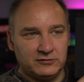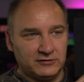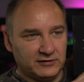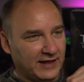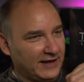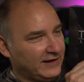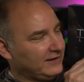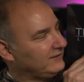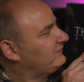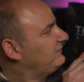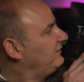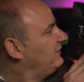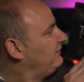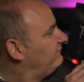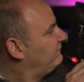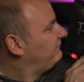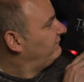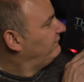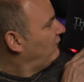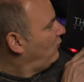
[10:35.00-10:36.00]
Legacy
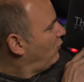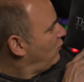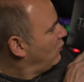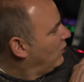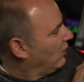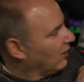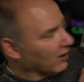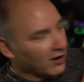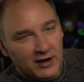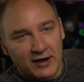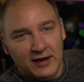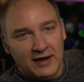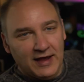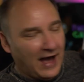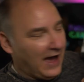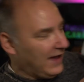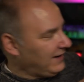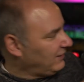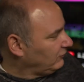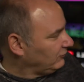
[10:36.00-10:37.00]
4.
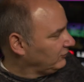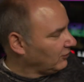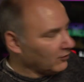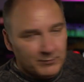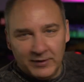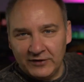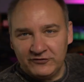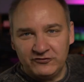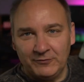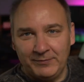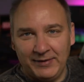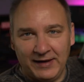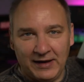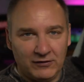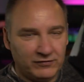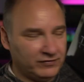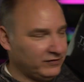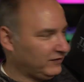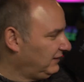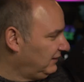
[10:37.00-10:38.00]
I don't know much
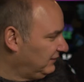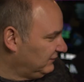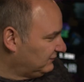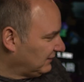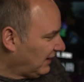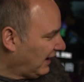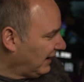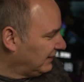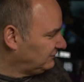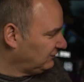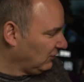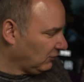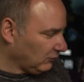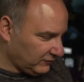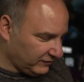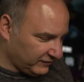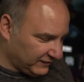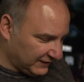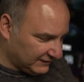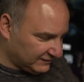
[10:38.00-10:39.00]
about these. I don't
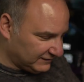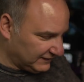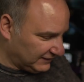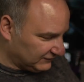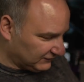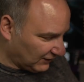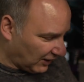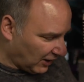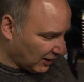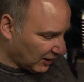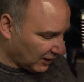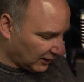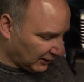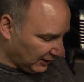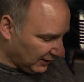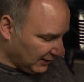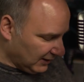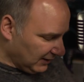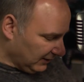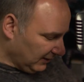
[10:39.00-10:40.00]
think these are
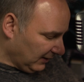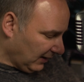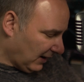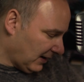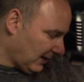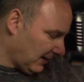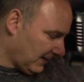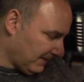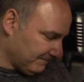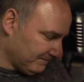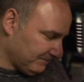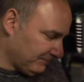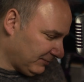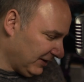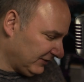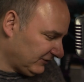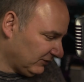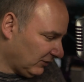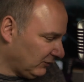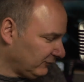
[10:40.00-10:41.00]
budget.